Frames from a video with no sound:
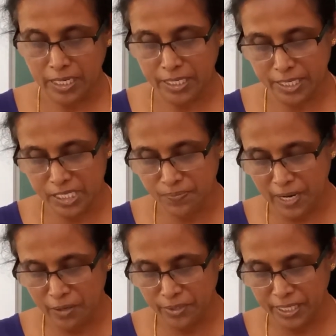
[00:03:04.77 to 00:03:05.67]
It is
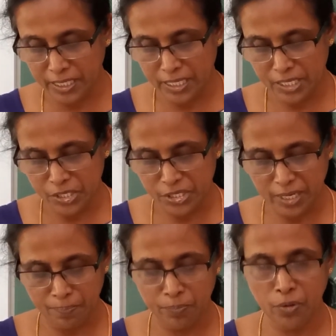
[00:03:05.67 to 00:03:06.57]
found in
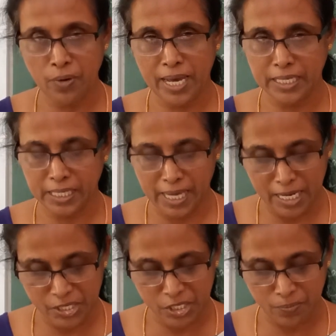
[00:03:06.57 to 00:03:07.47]
Jammu and
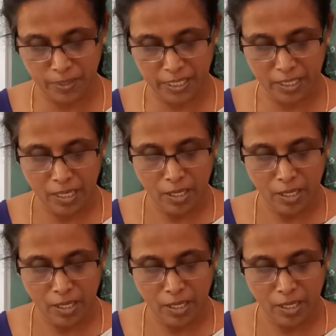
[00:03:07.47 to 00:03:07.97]
Kashmir.